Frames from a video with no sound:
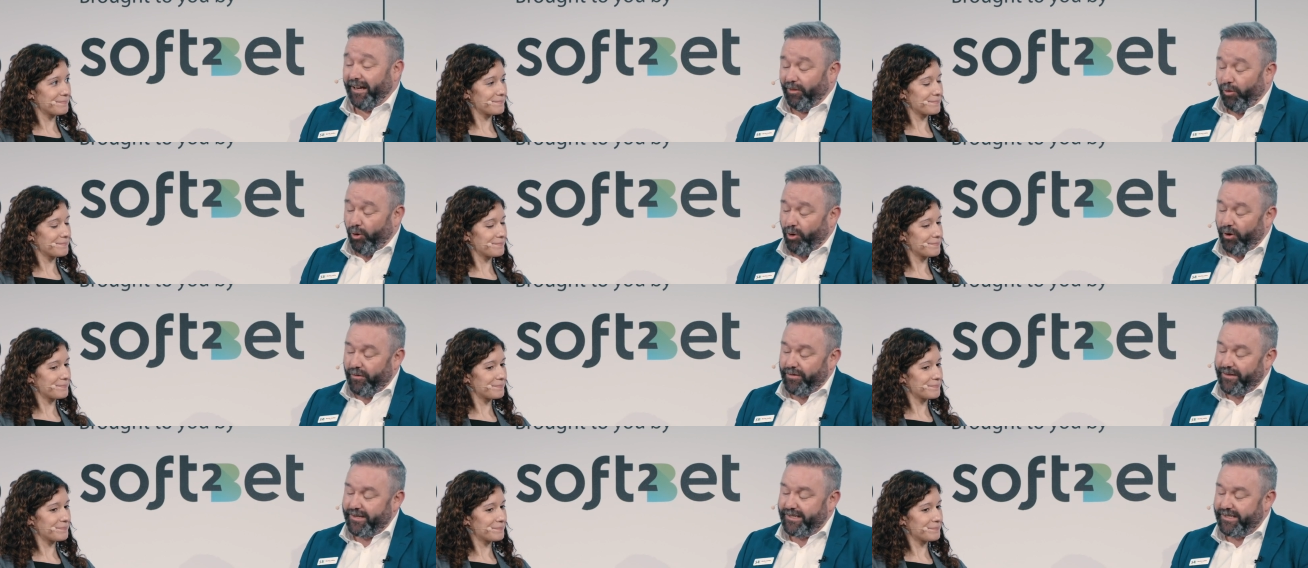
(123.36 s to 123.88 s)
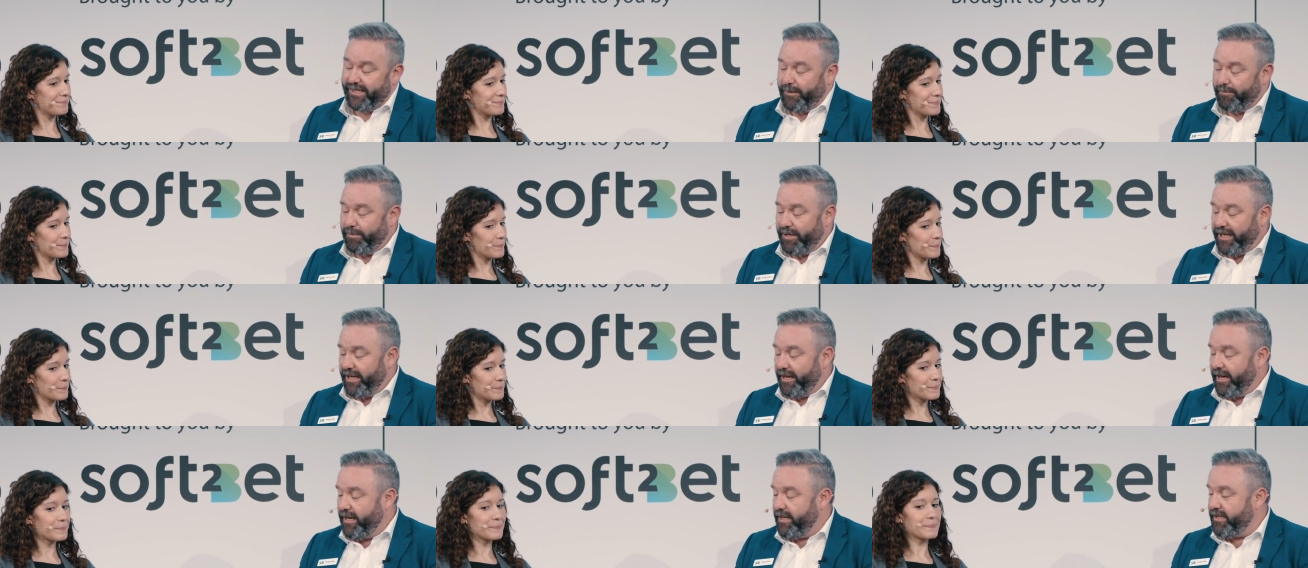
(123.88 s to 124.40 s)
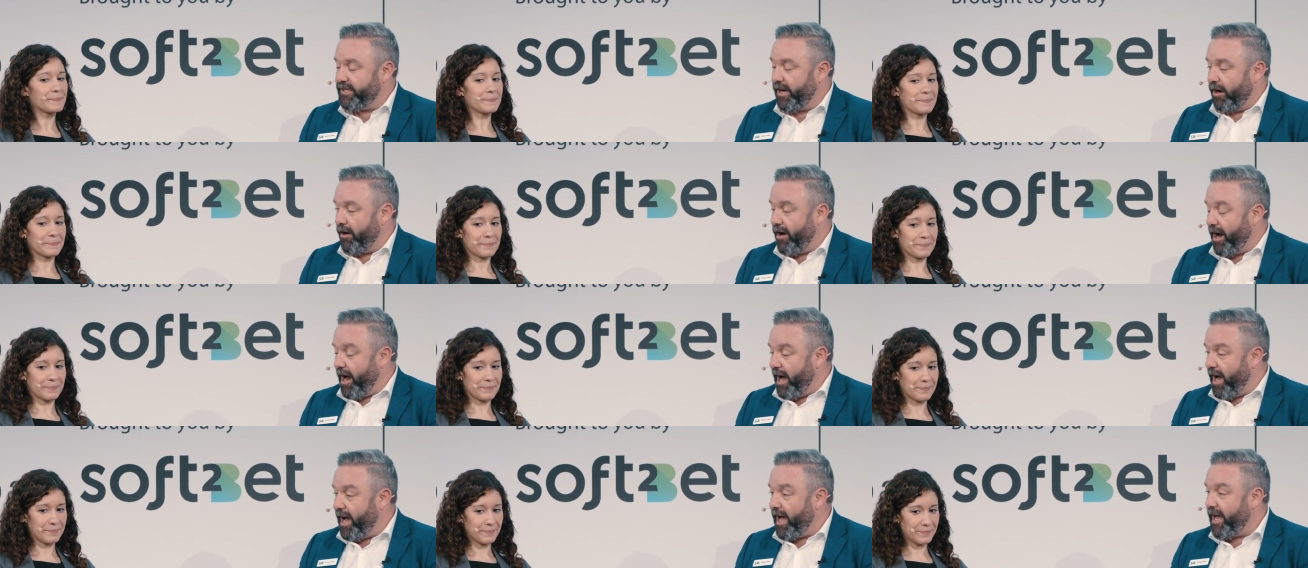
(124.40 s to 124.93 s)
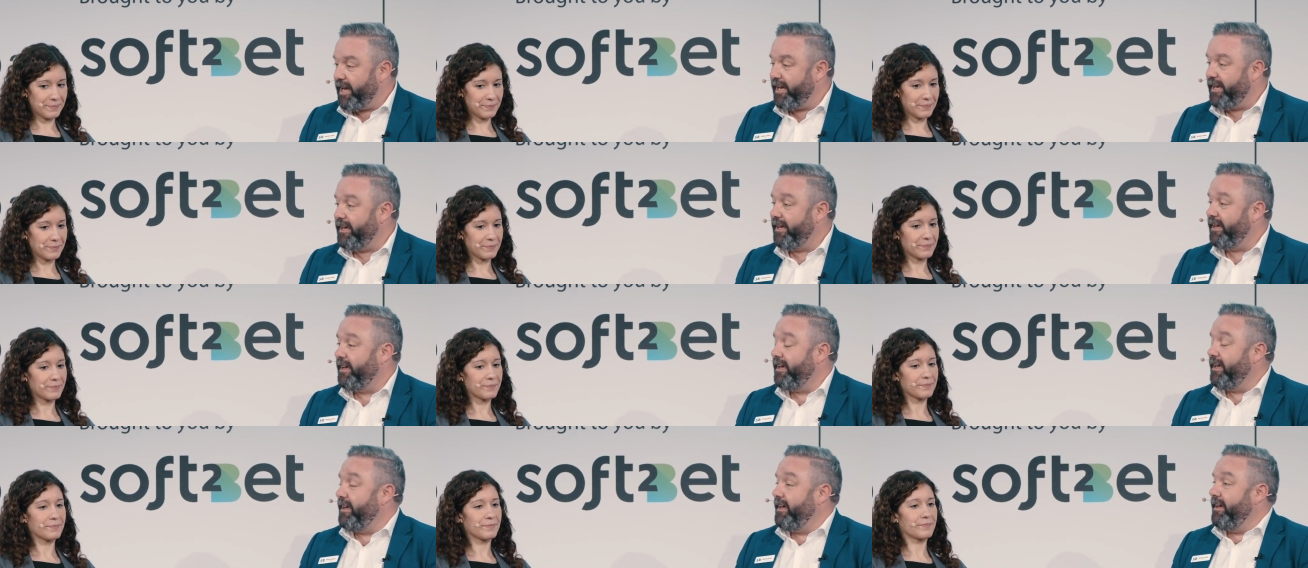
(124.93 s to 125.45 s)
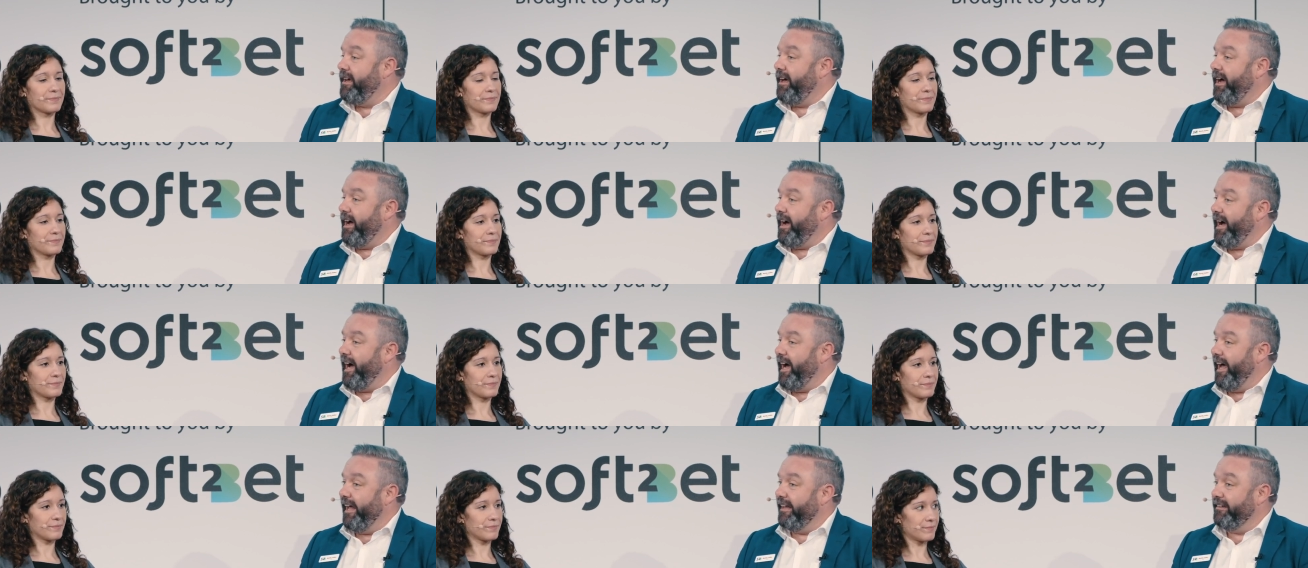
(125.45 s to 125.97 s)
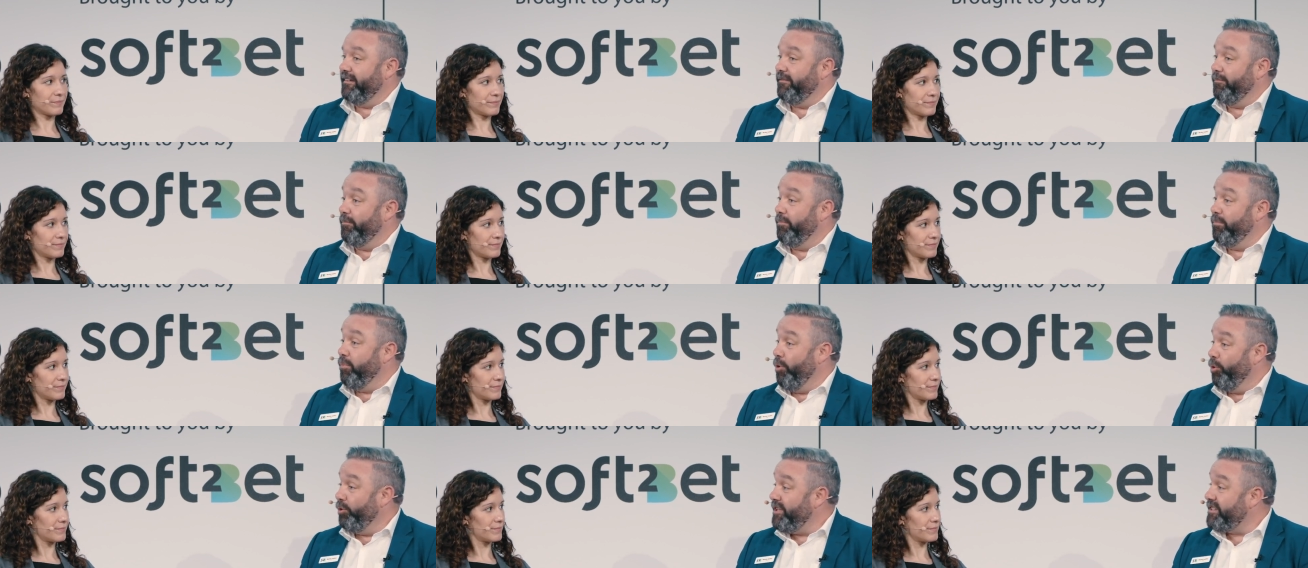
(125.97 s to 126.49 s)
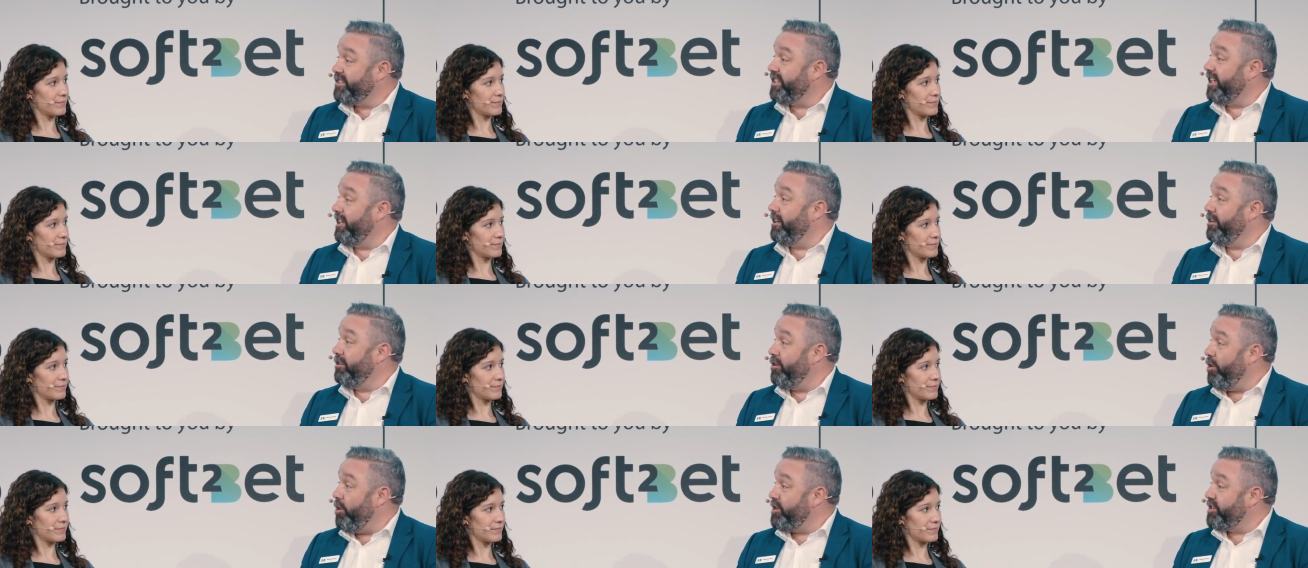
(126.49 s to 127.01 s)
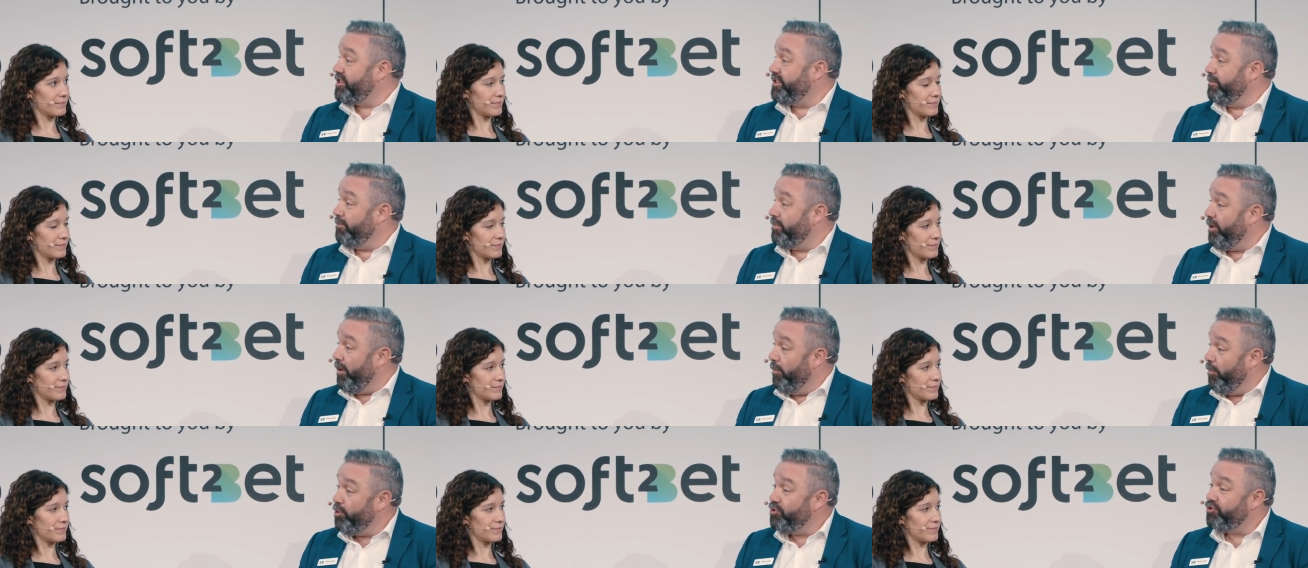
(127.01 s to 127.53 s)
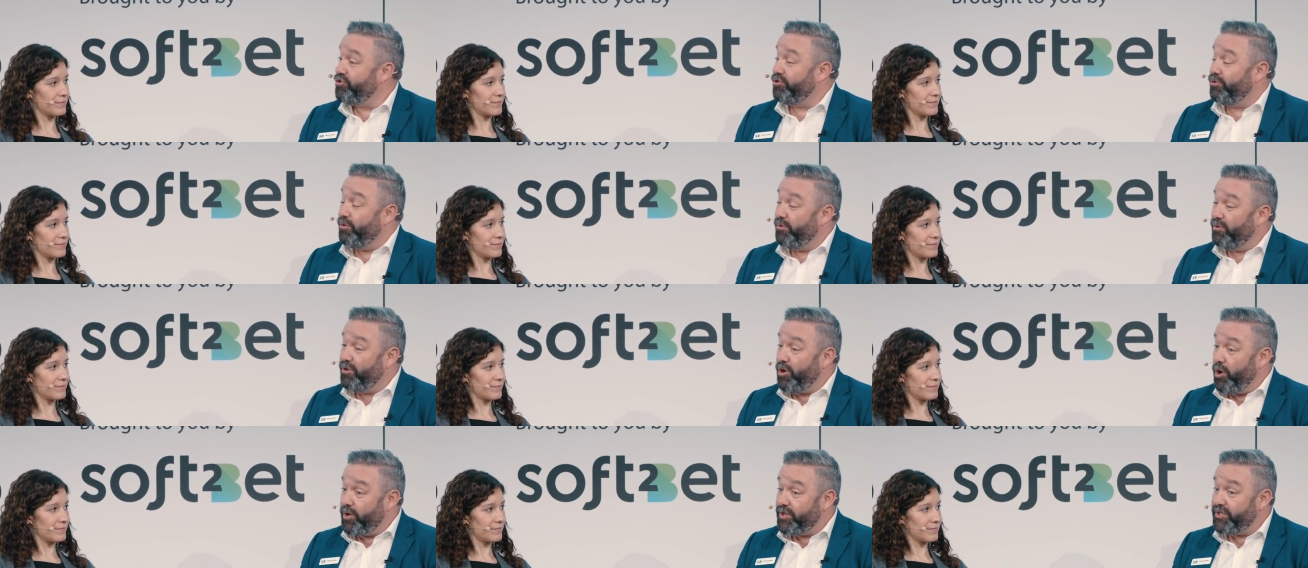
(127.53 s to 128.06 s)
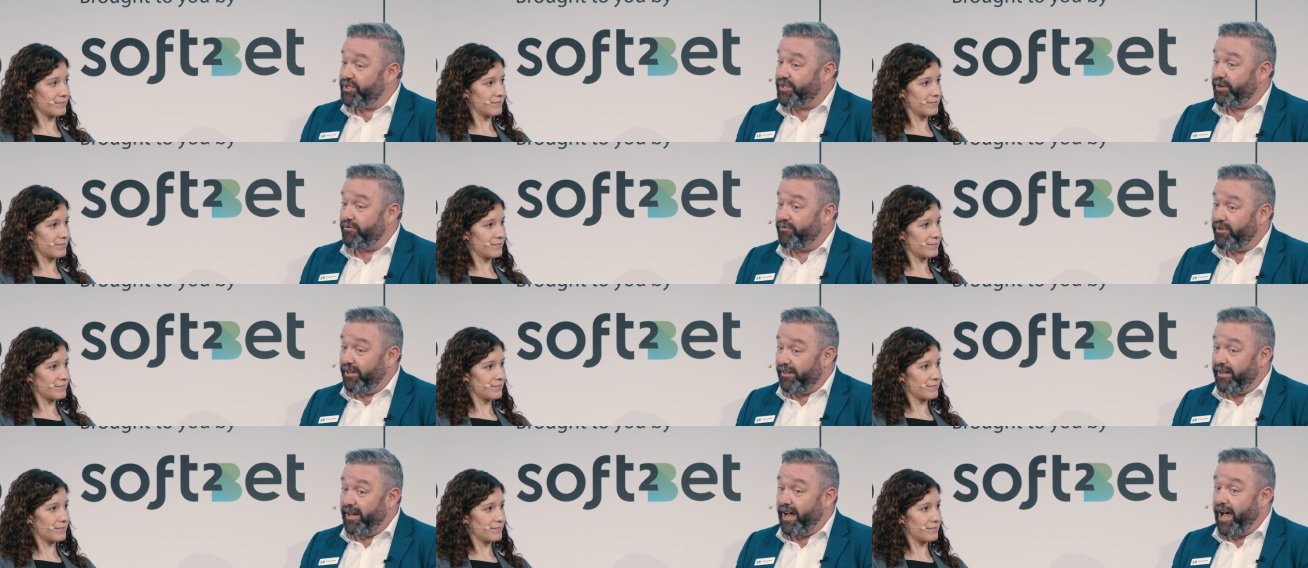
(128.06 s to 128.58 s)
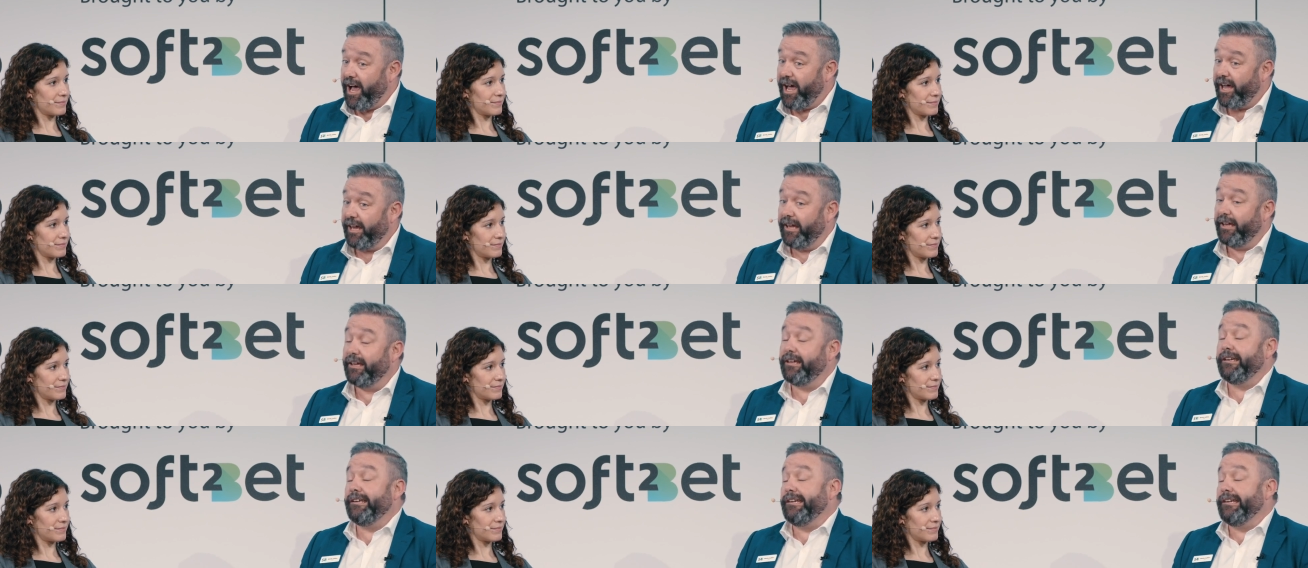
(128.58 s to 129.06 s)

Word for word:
Speaker 1: a lot. The CPAs are high, and bonusing costs and promotional costs are really high.